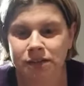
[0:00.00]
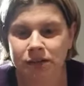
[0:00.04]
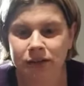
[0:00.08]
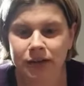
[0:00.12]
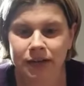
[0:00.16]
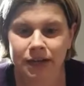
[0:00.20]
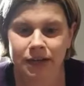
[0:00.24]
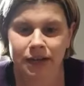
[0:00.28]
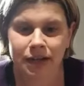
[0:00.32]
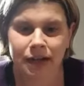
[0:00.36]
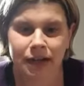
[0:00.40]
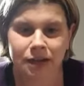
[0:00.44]

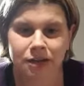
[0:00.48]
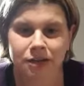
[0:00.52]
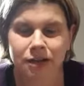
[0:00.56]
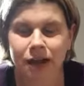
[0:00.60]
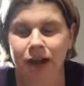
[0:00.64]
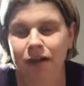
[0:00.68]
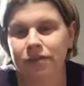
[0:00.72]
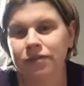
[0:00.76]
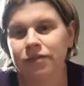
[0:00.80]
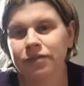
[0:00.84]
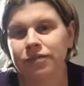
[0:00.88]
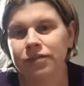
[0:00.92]
like you
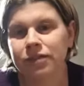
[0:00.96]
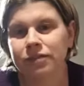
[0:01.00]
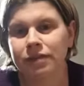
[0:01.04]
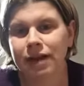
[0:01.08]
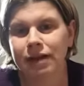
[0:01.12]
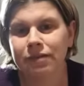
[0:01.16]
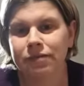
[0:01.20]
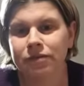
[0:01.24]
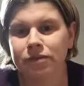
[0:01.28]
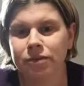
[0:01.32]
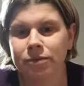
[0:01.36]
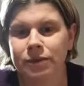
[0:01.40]
have the
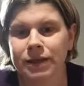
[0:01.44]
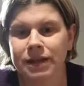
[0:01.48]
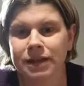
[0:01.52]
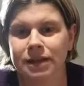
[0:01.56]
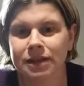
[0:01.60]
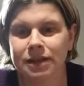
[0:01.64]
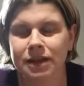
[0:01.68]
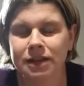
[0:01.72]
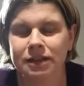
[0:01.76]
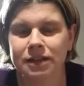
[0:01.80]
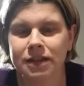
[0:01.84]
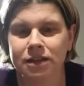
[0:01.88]
wrap for a
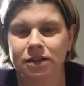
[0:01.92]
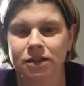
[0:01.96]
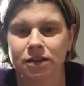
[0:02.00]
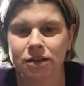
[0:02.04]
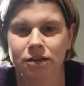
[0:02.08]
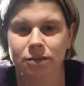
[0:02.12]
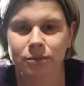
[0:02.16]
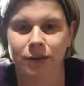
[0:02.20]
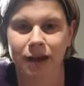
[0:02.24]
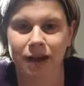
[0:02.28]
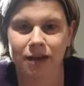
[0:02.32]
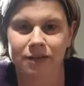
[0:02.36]
week and then
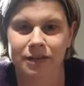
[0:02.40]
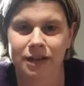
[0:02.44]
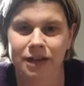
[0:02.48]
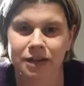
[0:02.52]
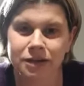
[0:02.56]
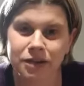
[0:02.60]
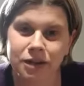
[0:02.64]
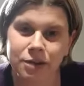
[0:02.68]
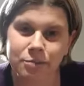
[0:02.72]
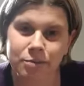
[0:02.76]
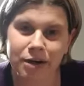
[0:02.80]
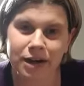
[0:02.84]
you wear it
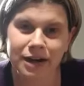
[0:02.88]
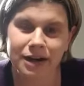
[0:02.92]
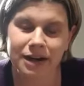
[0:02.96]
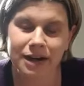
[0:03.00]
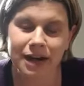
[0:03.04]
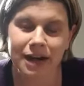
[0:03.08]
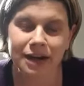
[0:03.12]
and you break it,